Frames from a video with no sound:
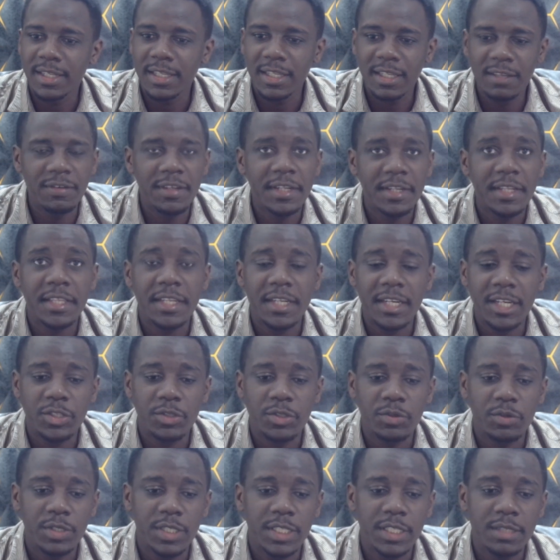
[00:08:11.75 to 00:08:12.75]
even at the
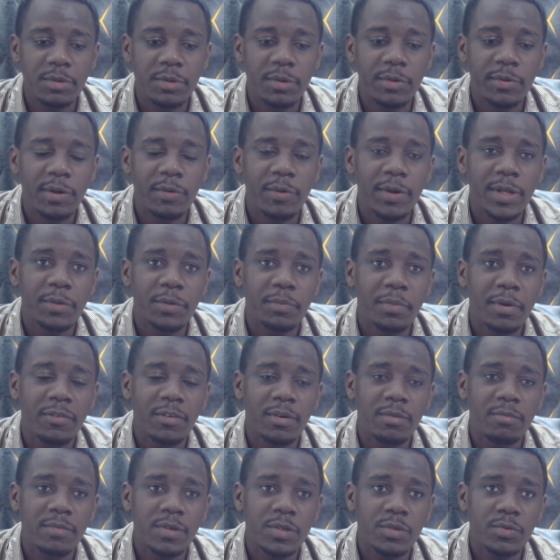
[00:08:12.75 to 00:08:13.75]
national team, you know, when he
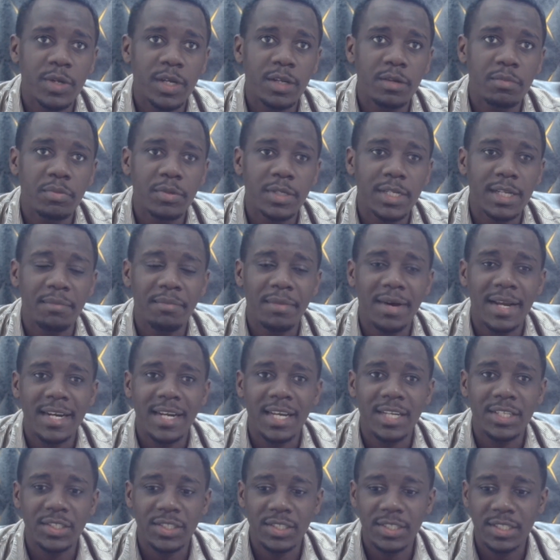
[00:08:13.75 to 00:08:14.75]
performed very well, put up an
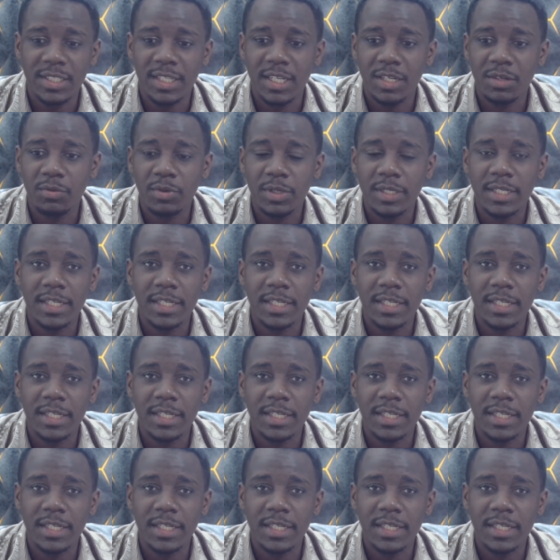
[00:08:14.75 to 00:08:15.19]
assist and